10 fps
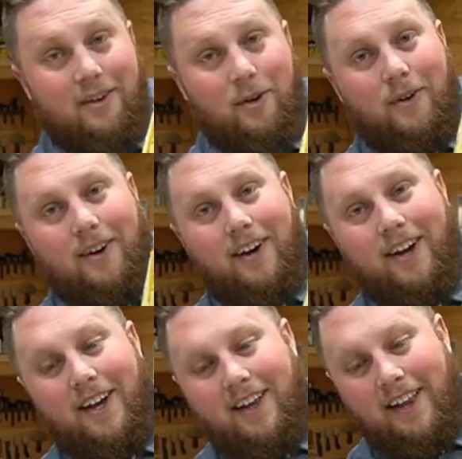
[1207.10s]

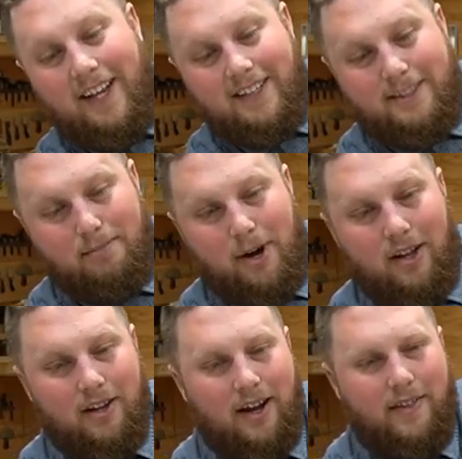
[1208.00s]
or like a
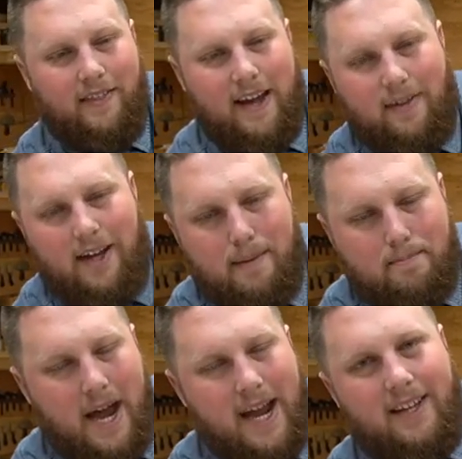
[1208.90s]
smaller, I think they have like a
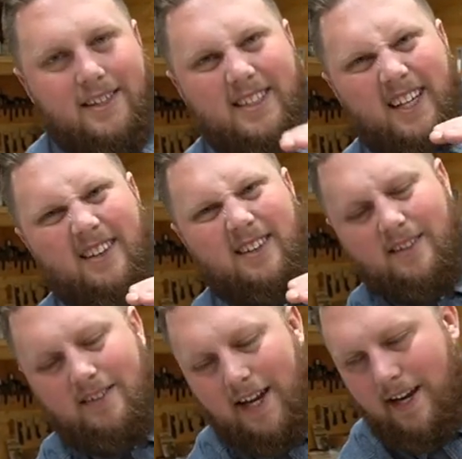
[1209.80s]
pint, just like a
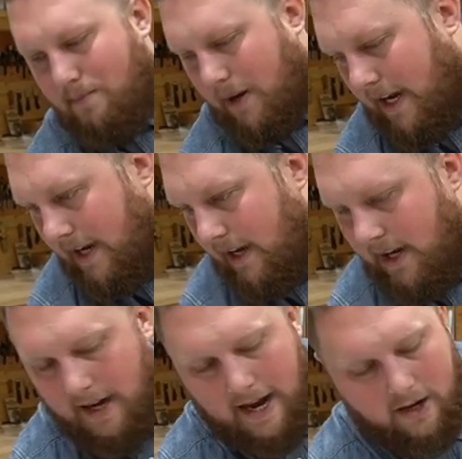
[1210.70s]
little tiny pint.
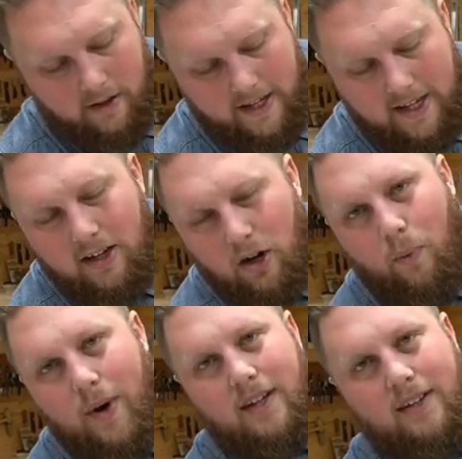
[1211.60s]
I know the
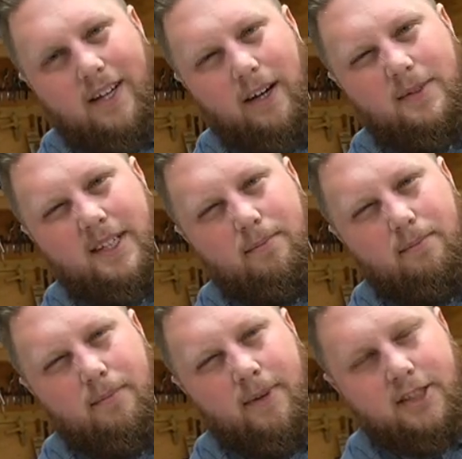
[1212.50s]
Eco-Weld comes in a
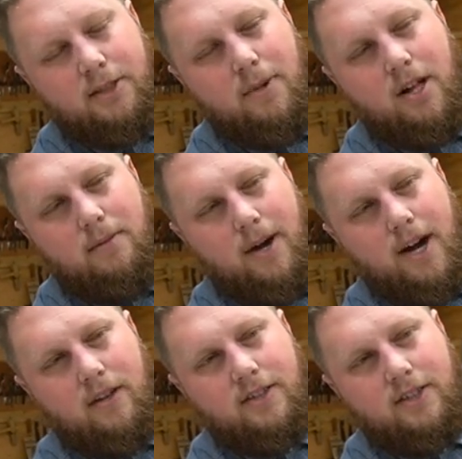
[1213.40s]
much smaller
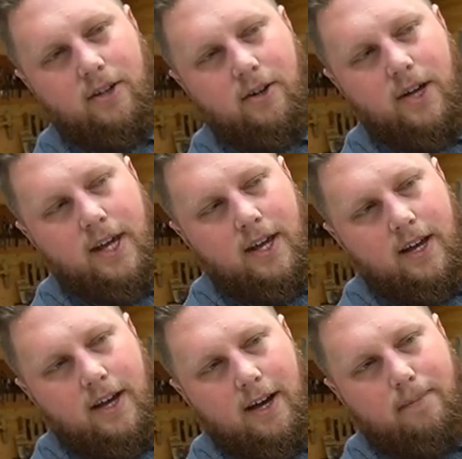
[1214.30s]
bottle, so
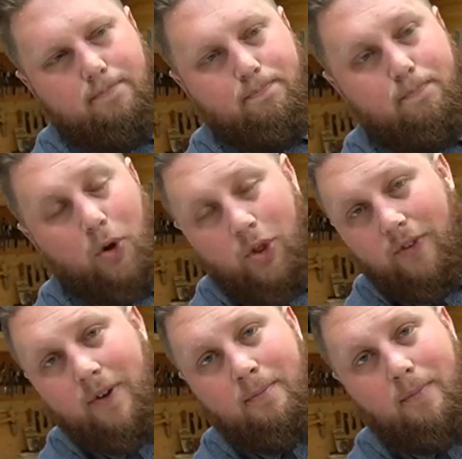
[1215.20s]
um,
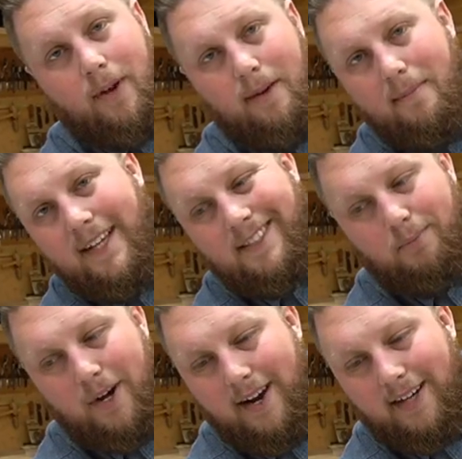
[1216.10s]
both of them
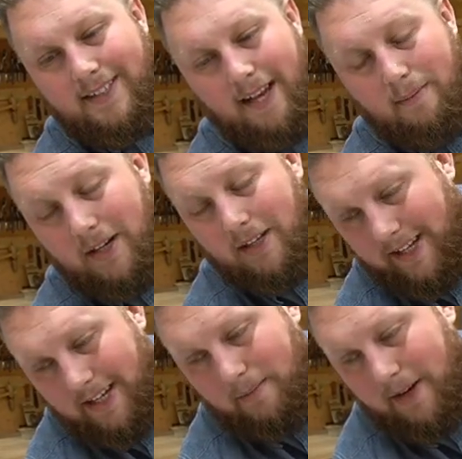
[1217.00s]
amazing products. I'm gonna
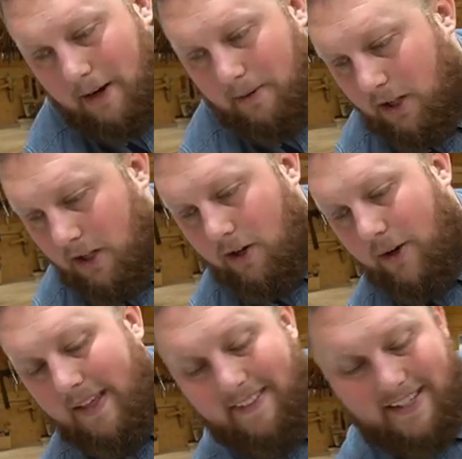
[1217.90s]
link them down
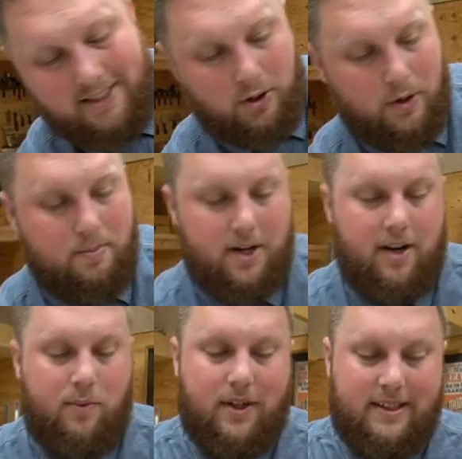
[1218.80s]
below in the
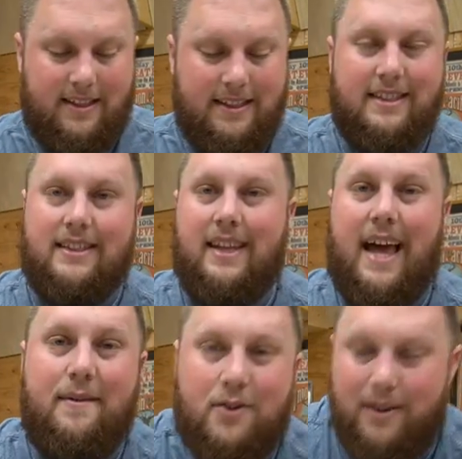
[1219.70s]
description once this
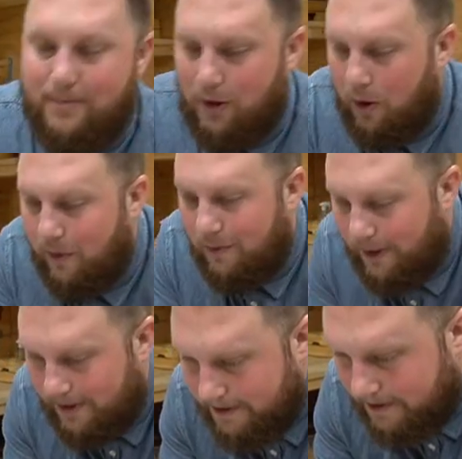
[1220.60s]
live stream's over.